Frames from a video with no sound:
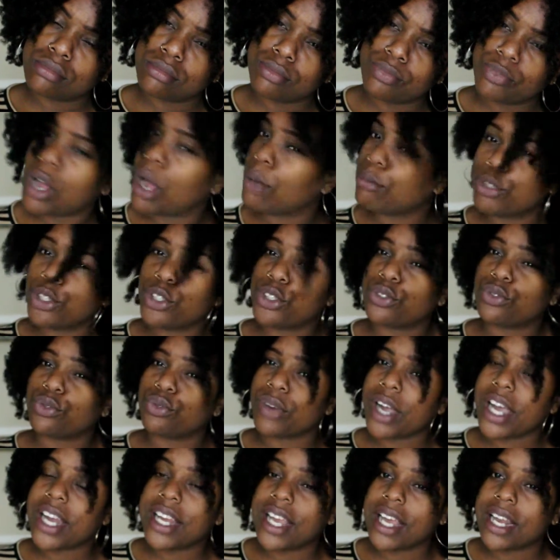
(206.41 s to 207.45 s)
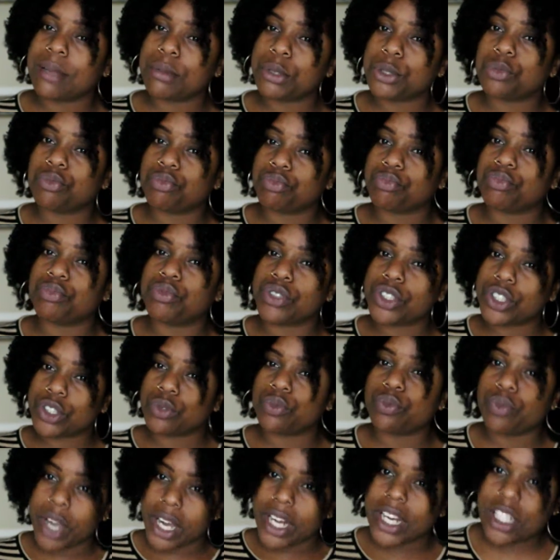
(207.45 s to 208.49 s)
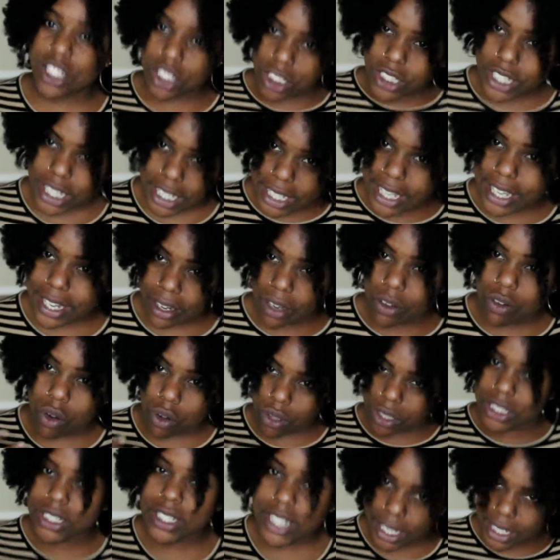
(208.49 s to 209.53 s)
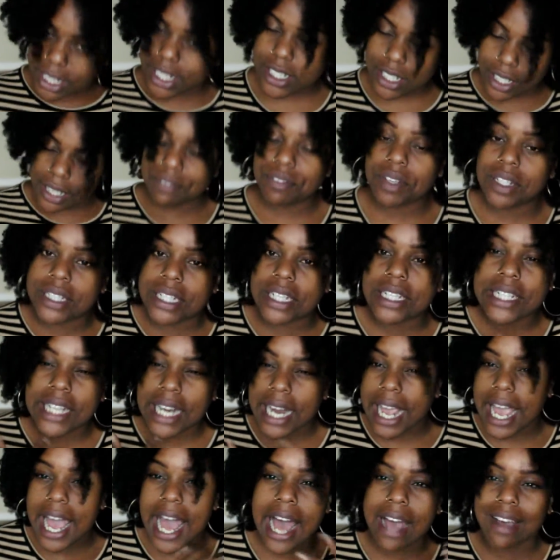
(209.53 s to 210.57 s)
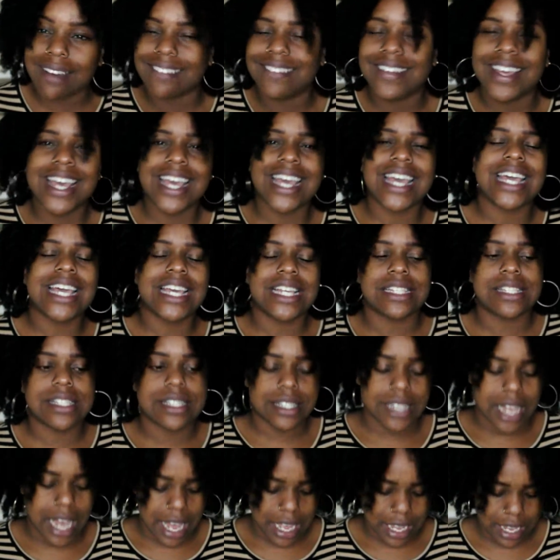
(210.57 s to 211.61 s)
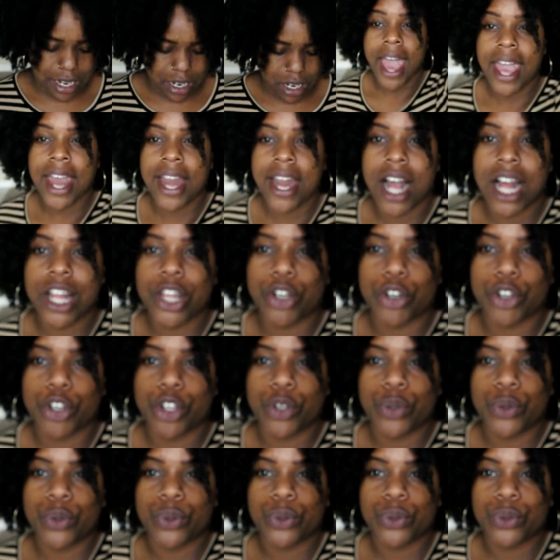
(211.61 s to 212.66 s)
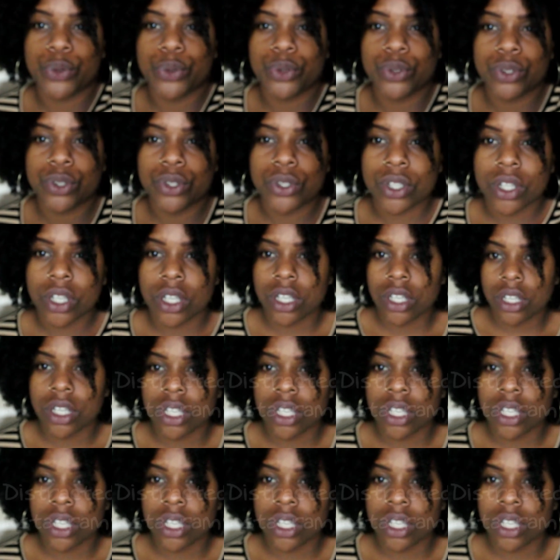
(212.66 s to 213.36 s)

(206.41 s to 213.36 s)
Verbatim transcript: I'm just ready. I'm just just ready to like get out all the negativity that I have inside. In other news,